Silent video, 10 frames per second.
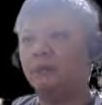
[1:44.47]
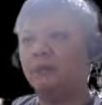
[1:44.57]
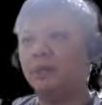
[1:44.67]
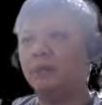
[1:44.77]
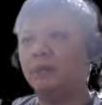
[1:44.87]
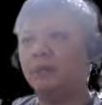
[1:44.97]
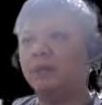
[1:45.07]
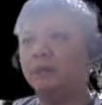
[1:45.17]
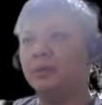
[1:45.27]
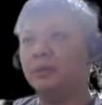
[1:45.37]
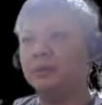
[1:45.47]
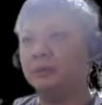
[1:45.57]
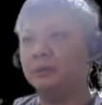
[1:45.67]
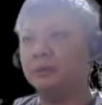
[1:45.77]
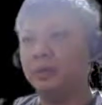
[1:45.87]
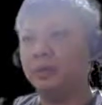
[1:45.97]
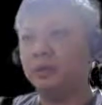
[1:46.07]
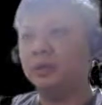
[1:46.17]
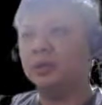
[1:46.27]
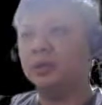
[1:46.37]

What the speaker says: very different in nature.